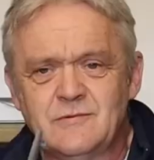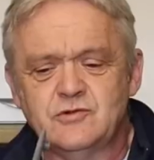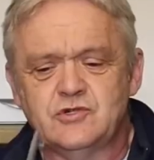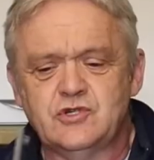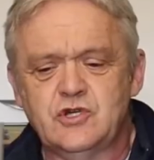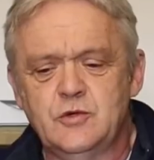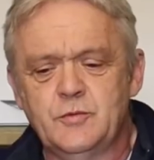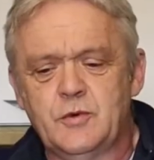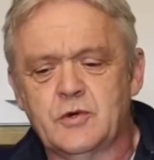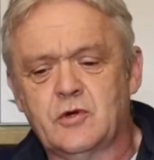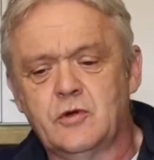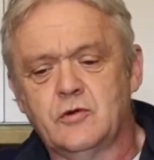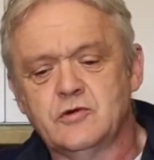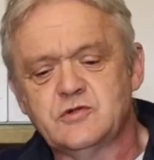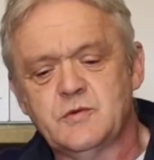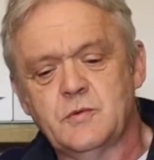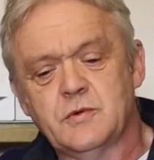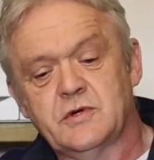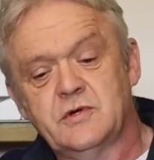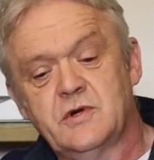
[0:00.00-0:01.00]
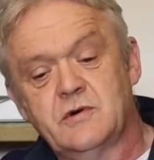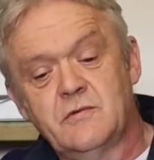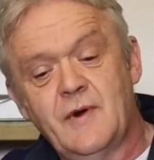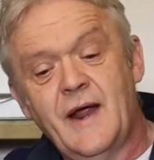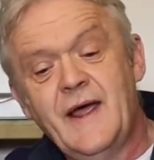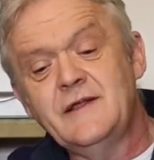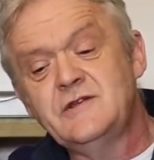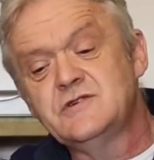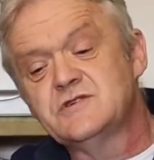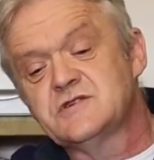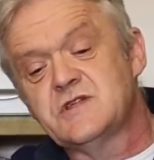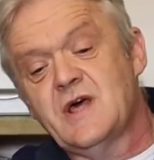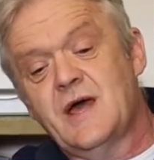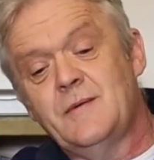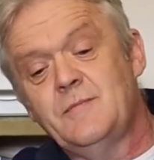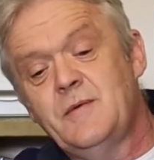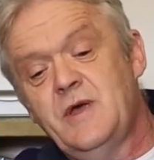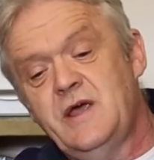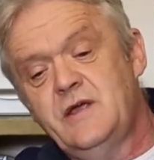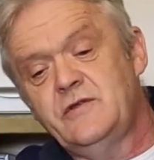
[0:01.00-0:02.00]
without tubercles and we're going to arrange
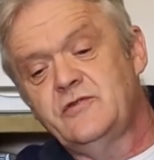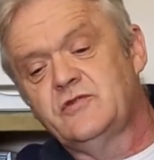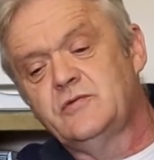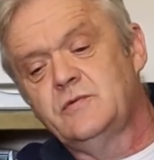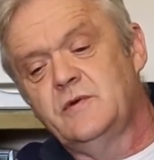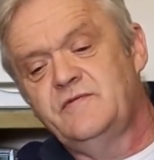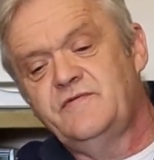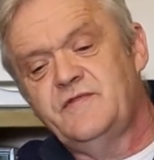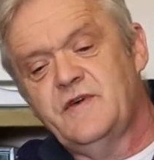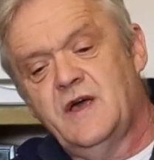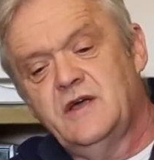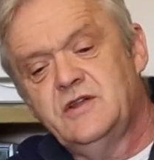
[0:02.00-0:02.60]
them into a